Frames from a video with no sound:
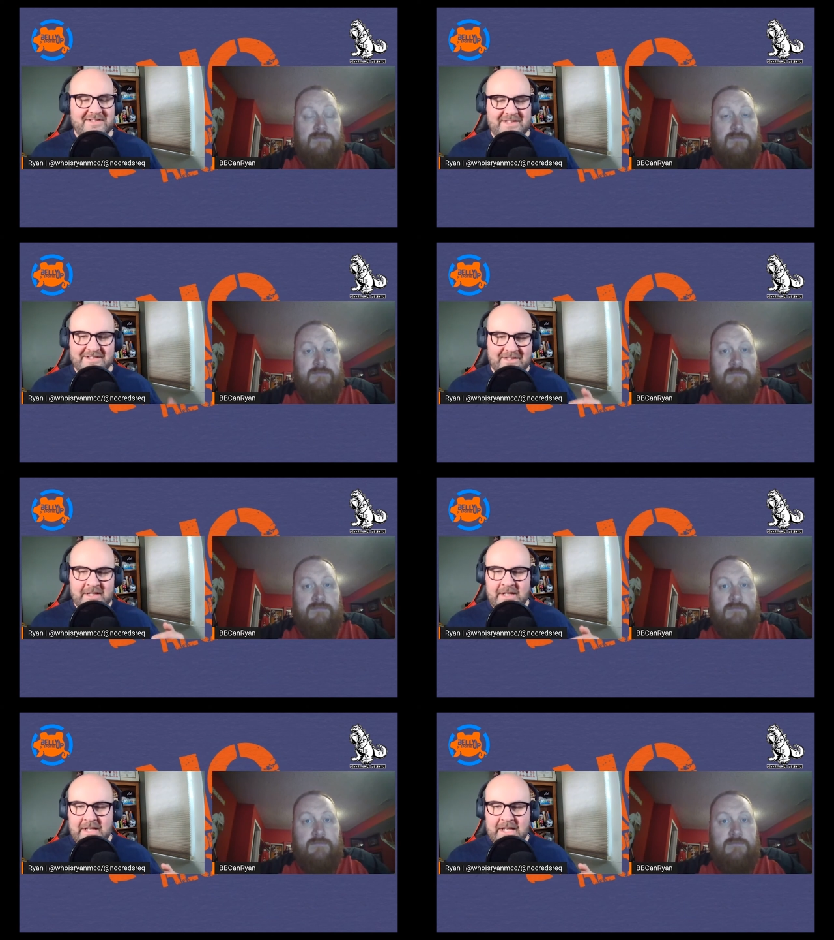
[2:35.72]

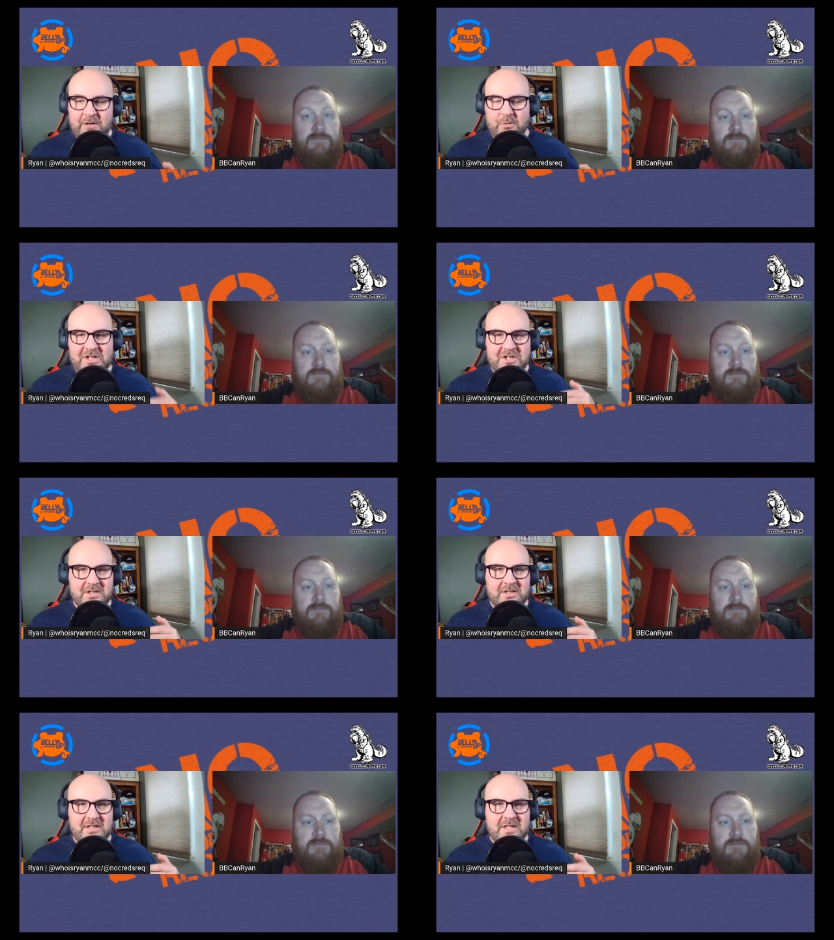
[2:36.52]
Speaker 1: season, and what
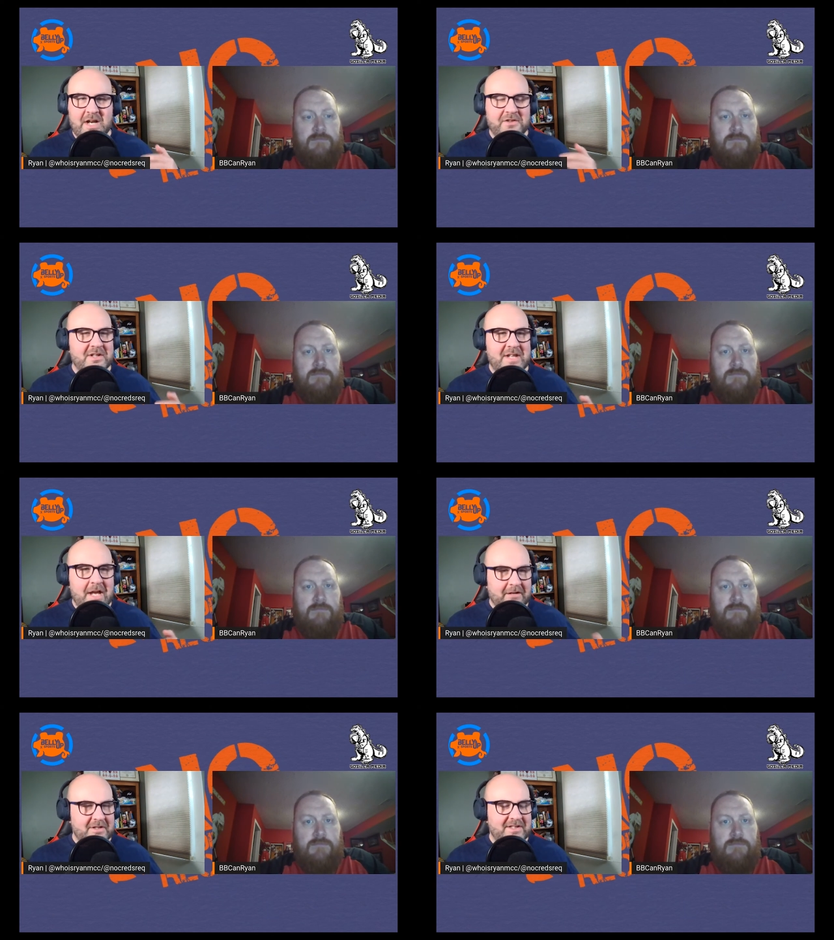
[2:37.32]
should other
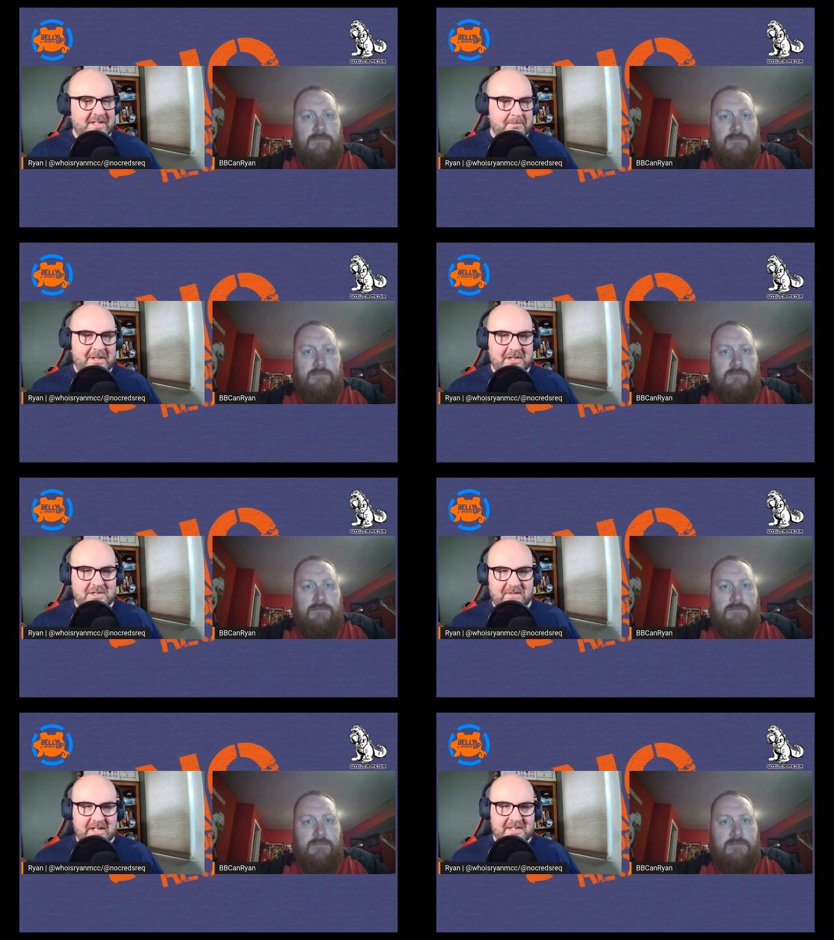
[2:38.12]
Calgary
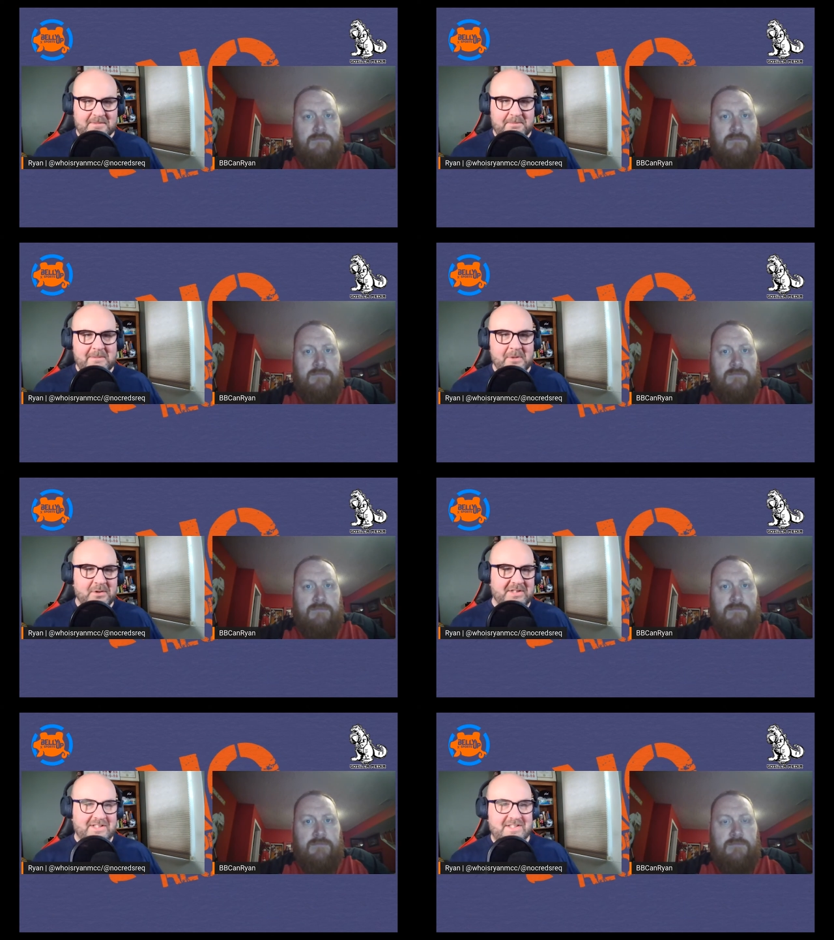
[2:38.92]
Stampeders fans be
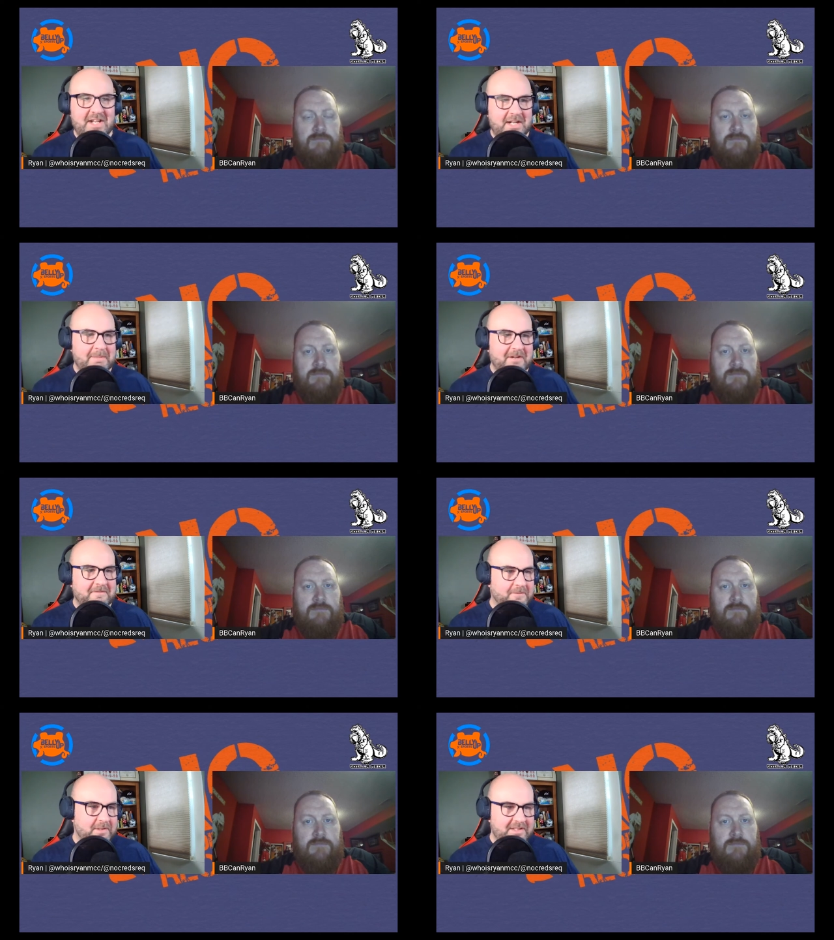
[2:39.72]
most excited
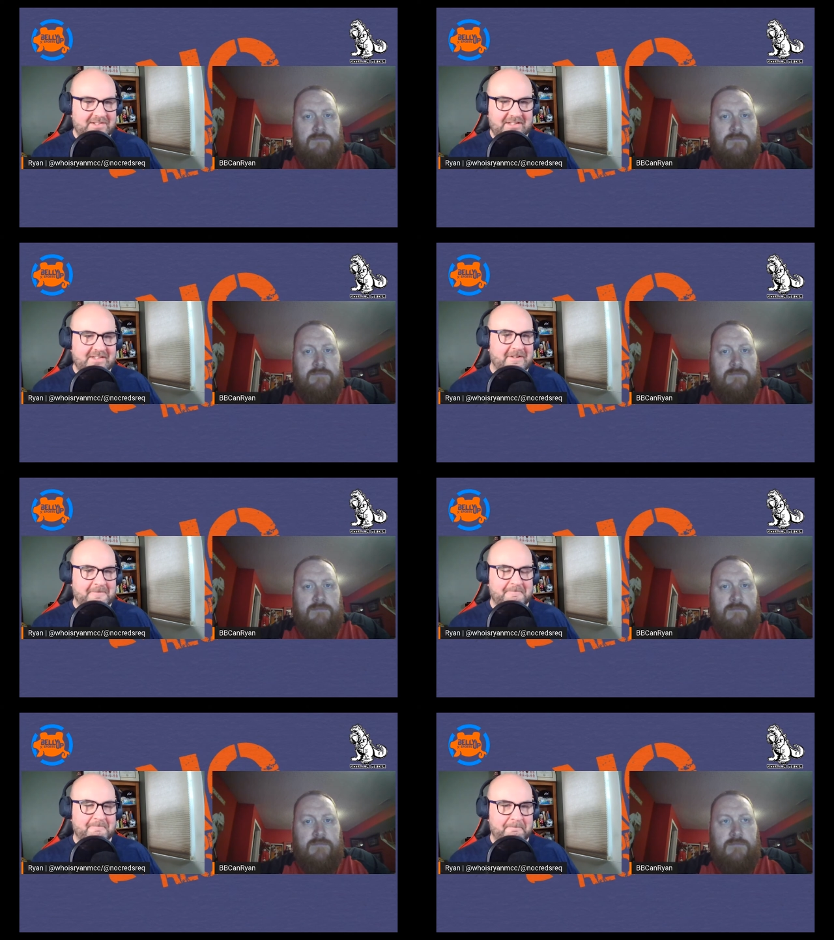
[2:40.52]
about for the
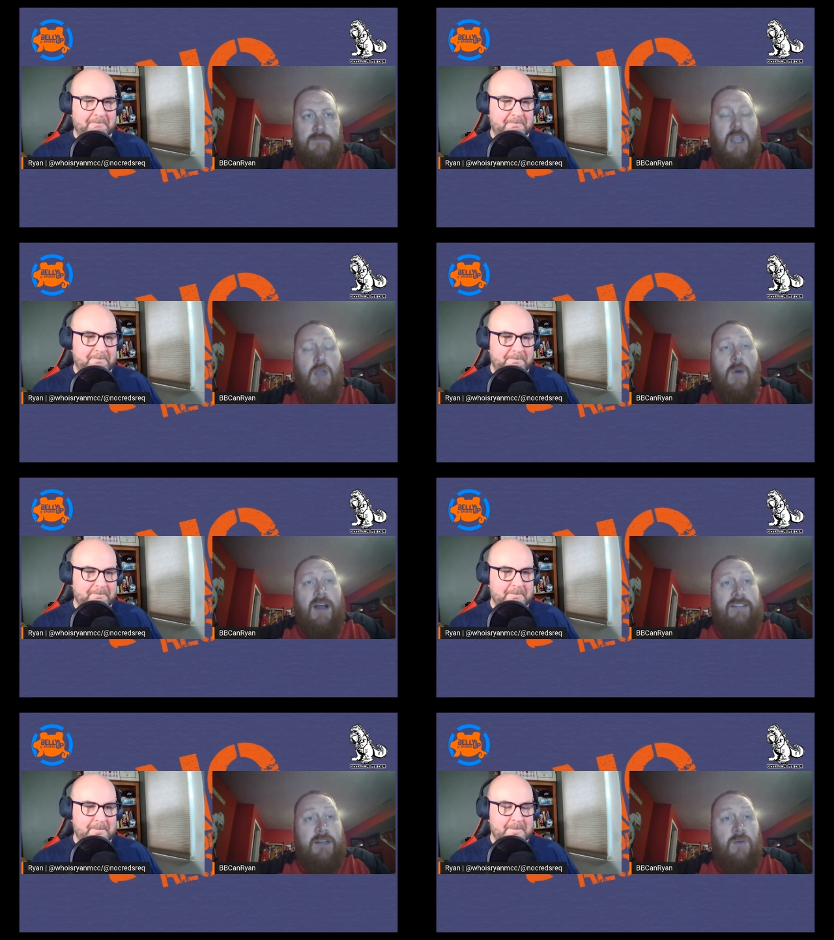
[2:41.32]
season?
Speaker 2: Well,
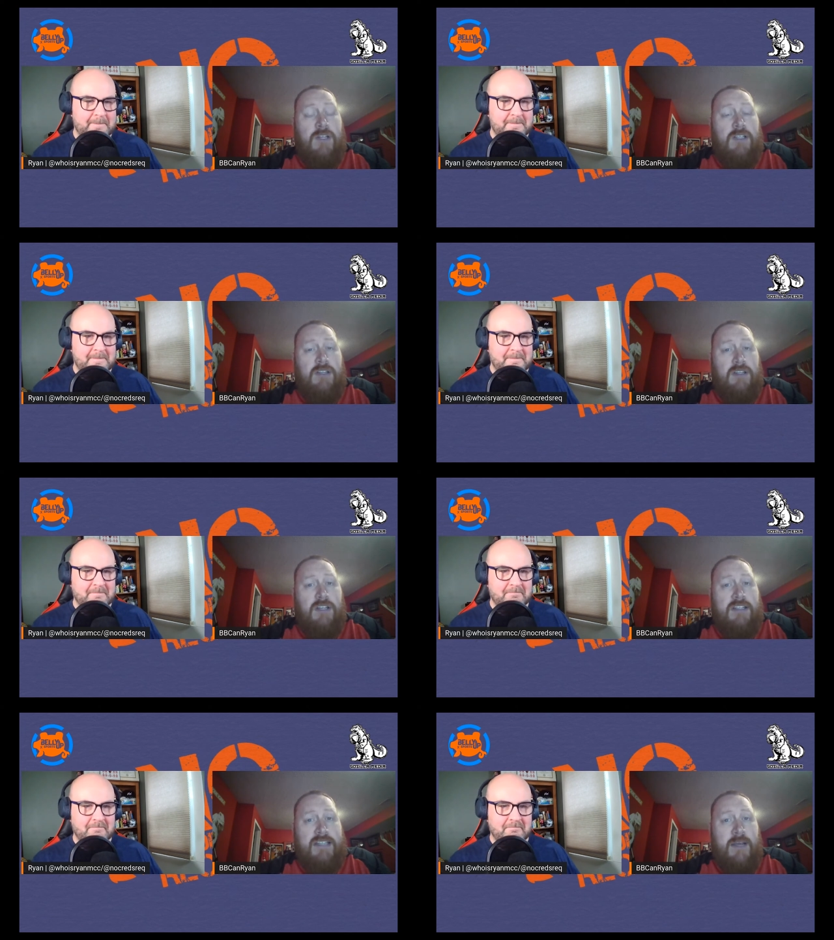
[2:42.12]
I think what
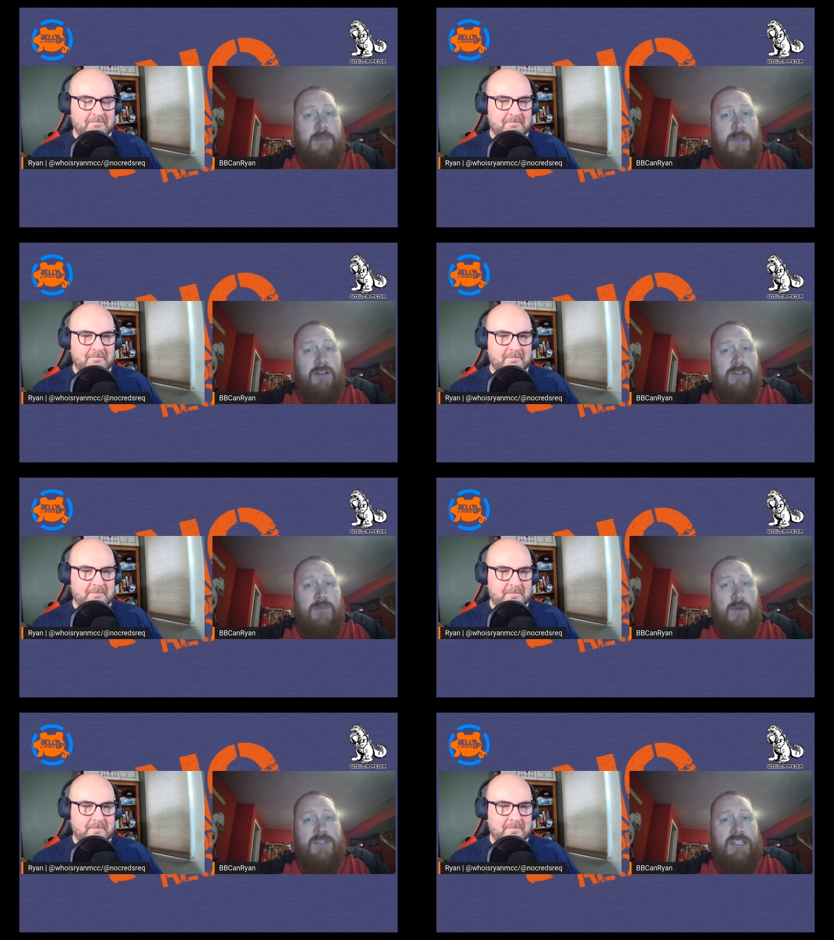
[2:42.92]
the Stampeders
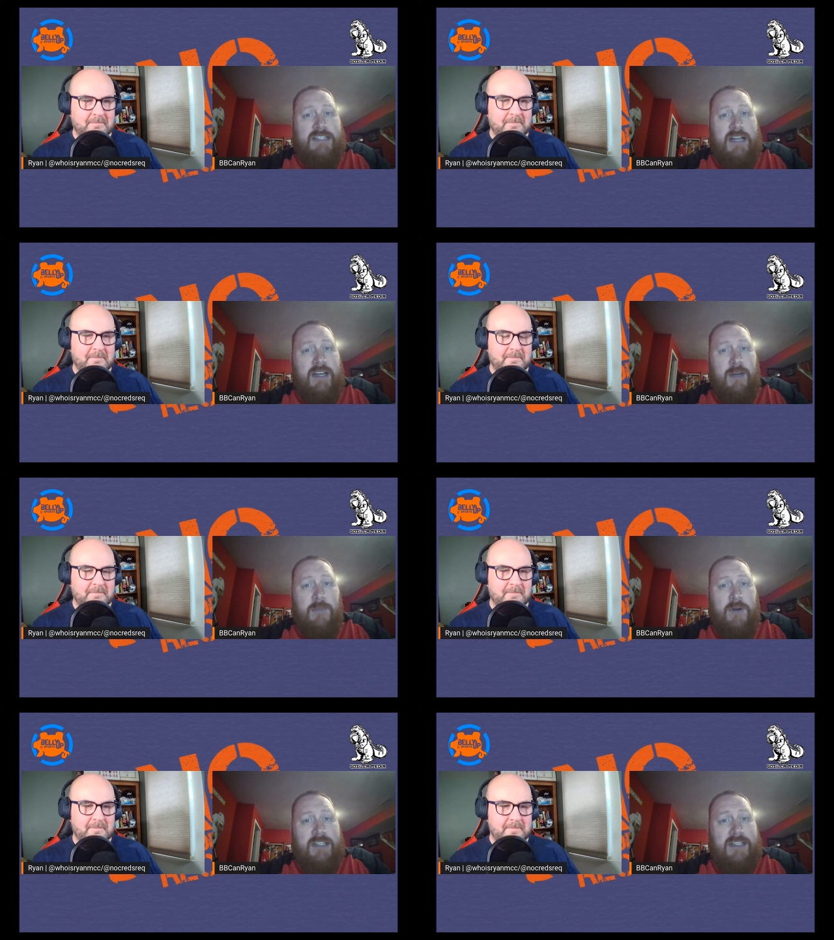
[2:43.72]
are most excited
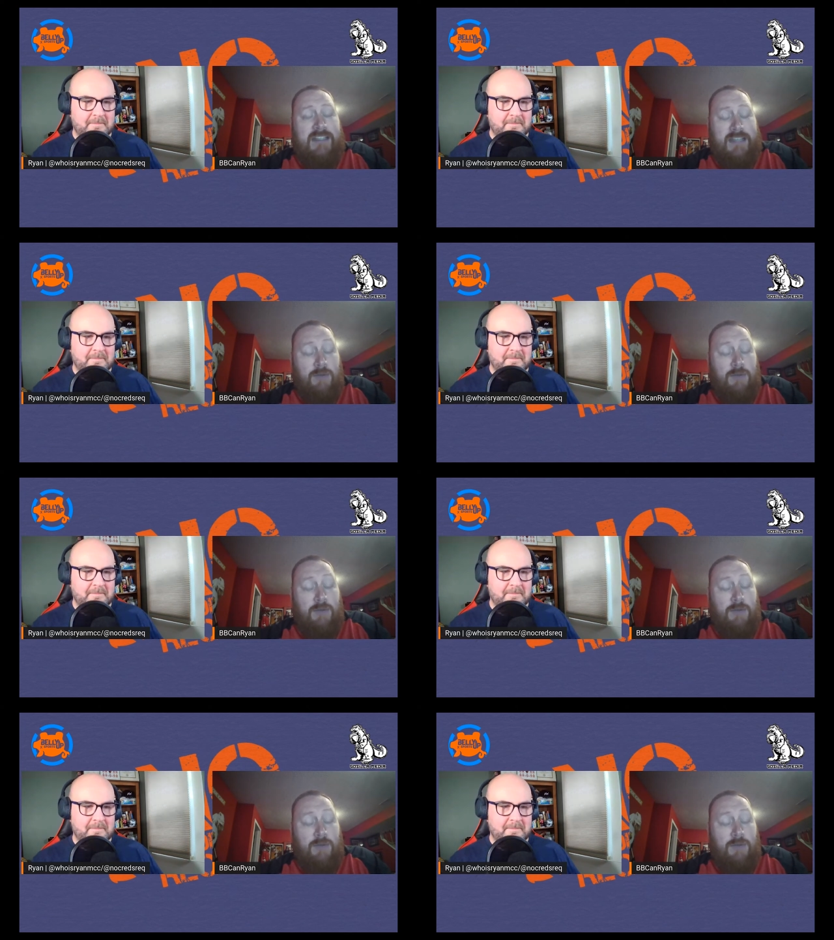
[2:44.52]
about is that they're